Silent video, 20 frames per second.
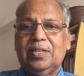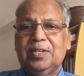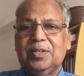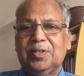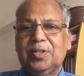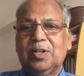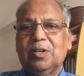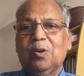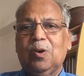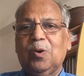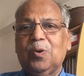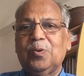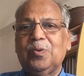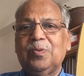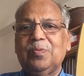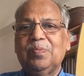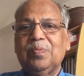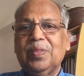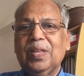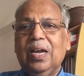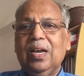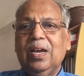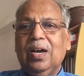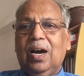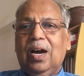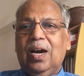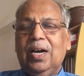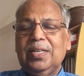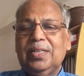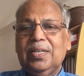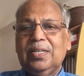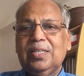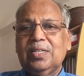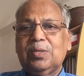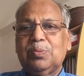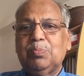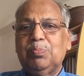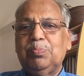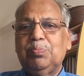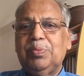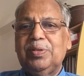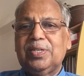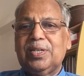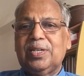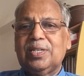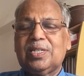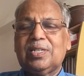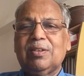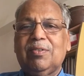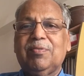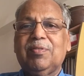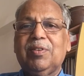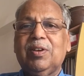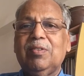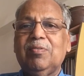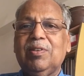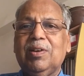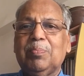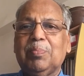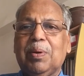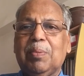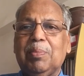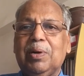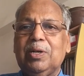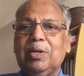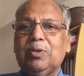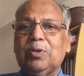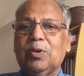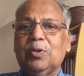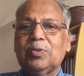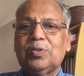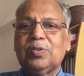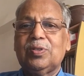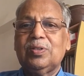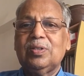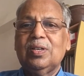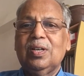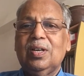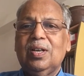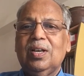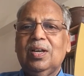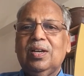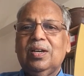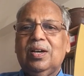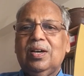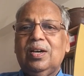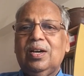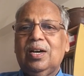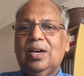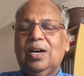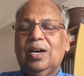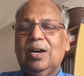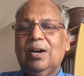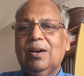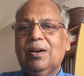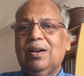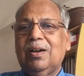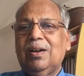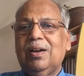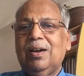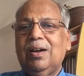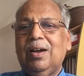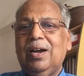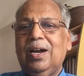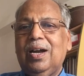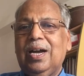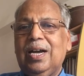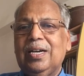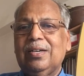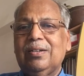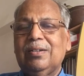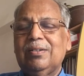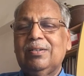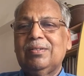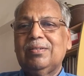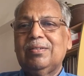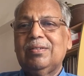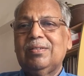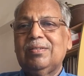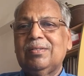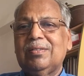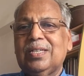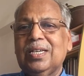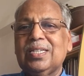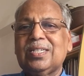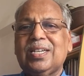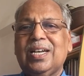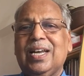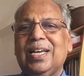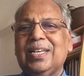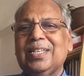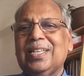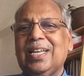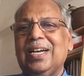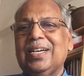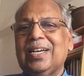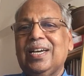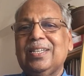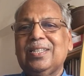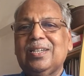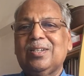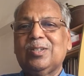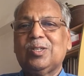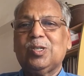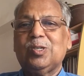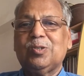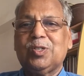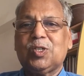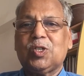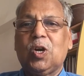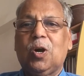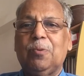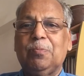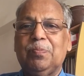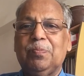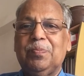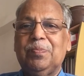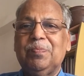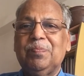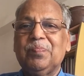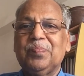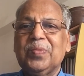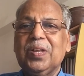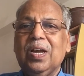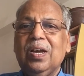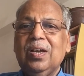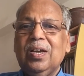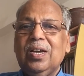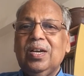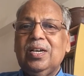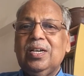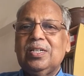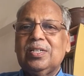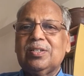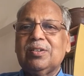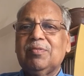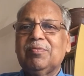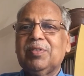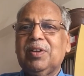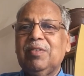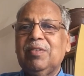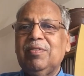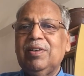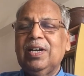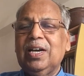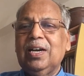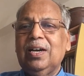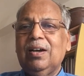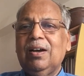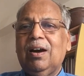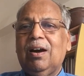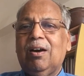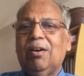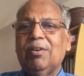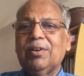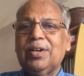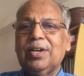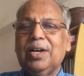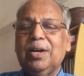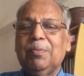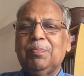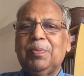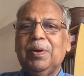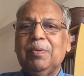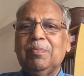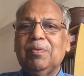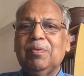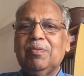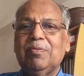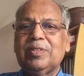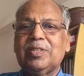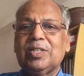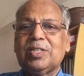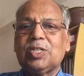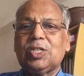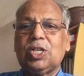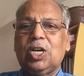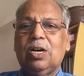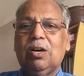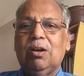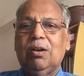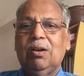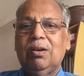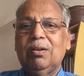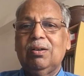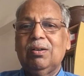truckload. I think this business of giving mementos and things like that, I think should stop. Instead of giving, honoring people with a shawl,